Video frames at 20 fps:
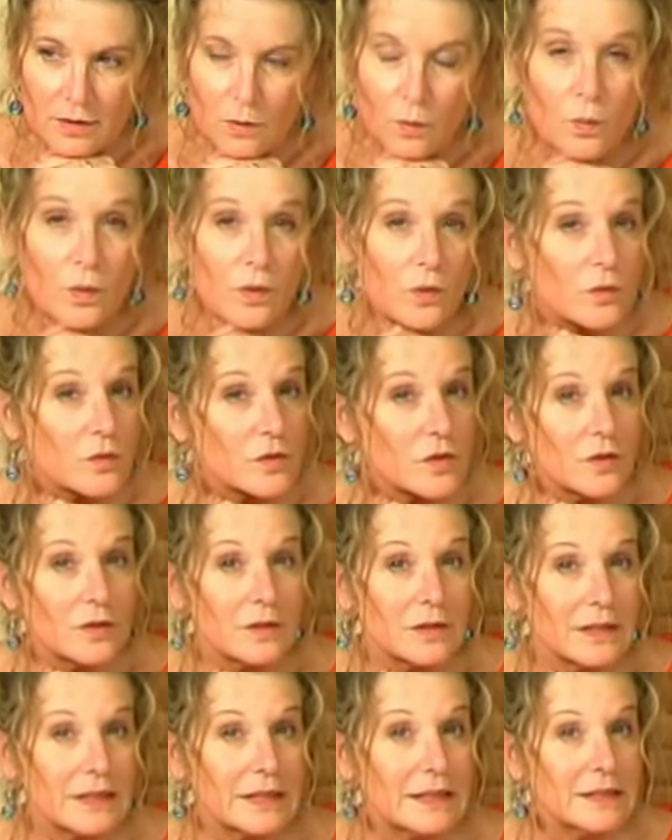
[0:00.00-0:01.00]
we also
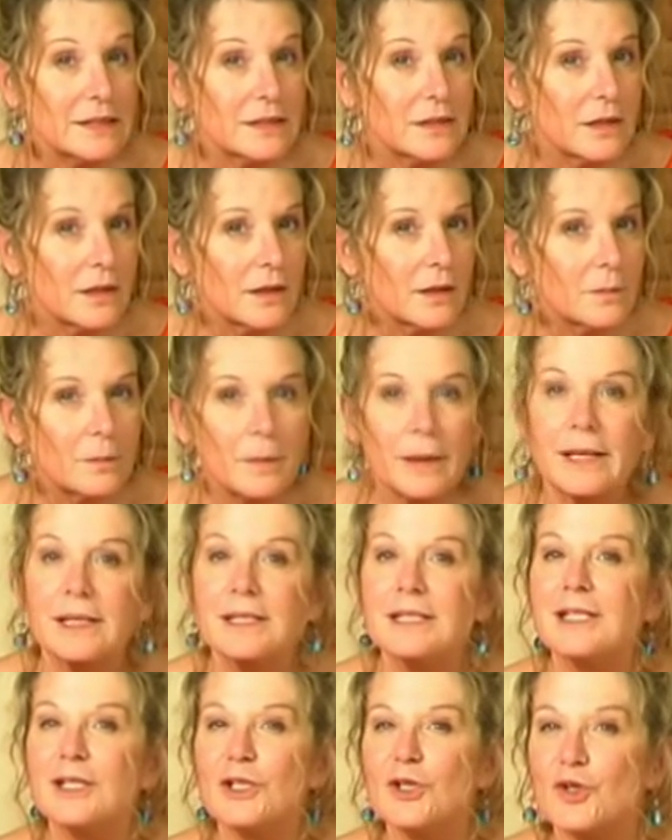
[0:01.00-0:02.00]
lead
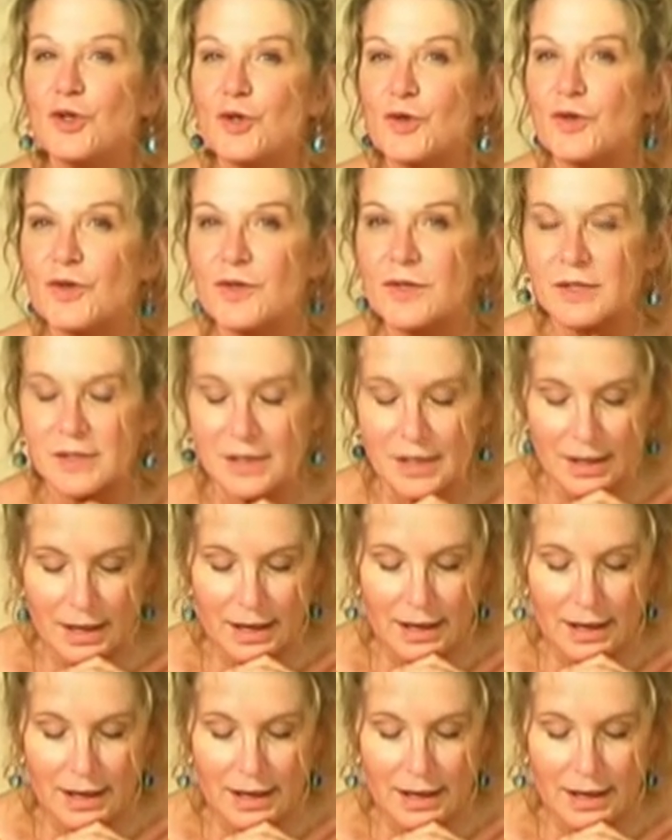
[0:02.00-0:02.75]
painting tours.